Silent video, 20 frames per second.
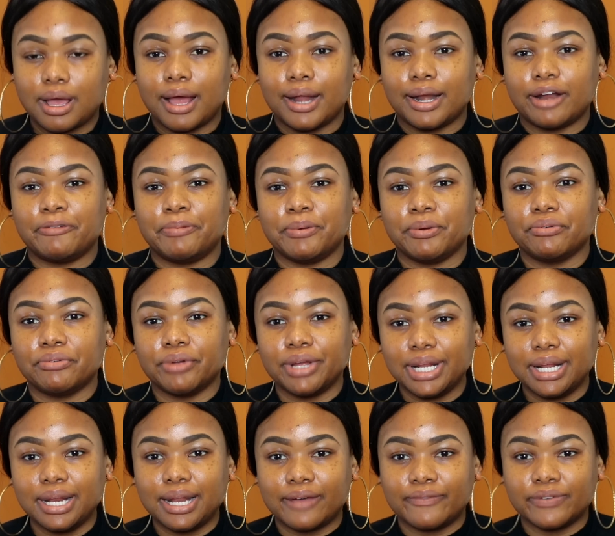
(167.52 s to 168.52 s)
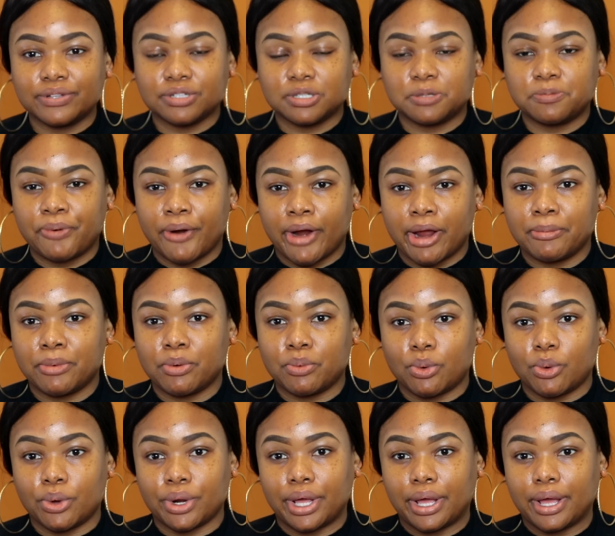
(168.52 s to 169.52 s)
And I've been really loving this primer
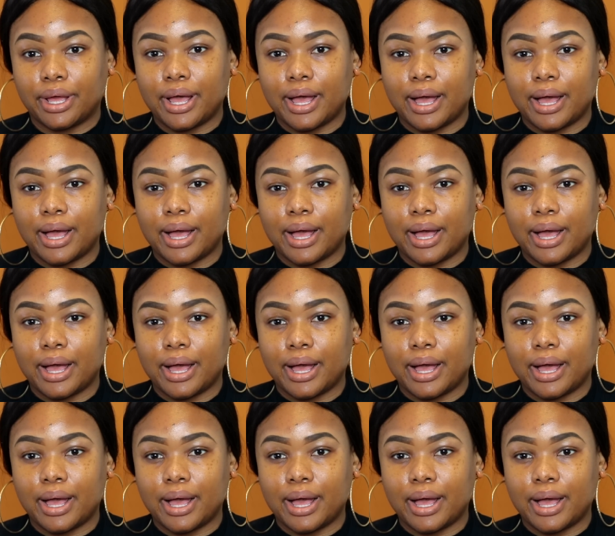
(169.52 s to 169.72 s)
water.